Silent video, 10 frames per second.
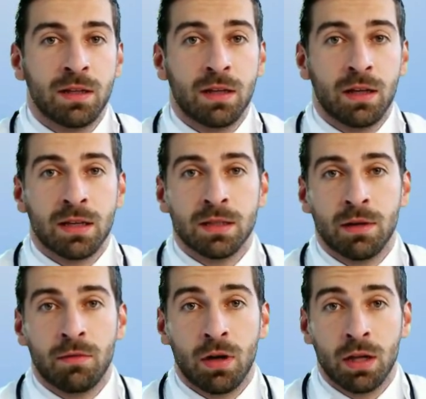That
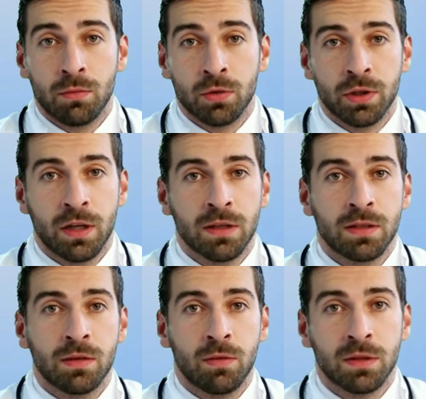means your brain might
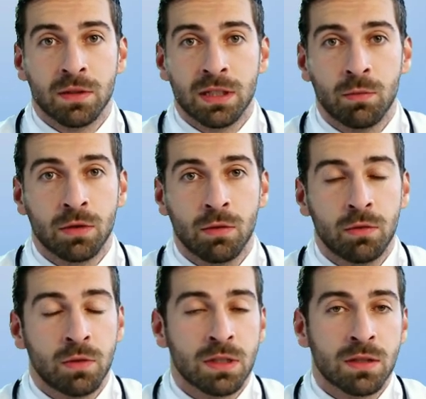be trying to tell
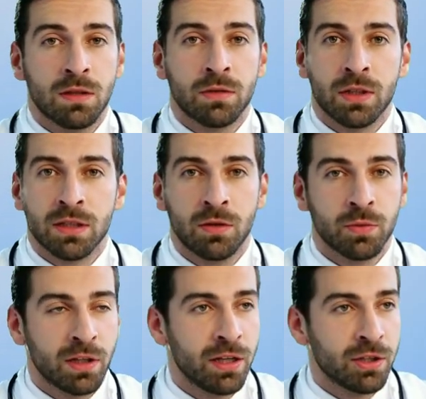your legs to move,
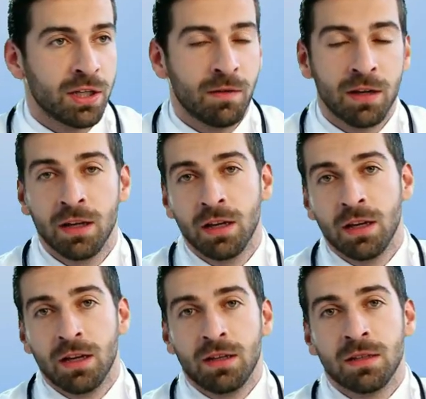but
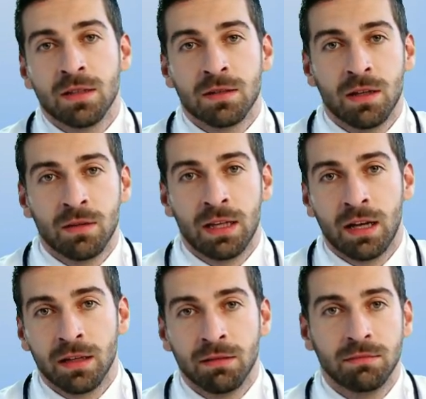the signal is
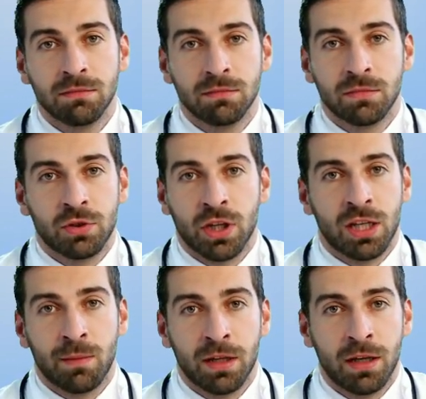weak,
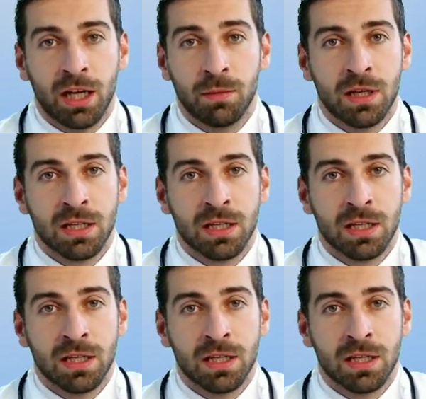slow,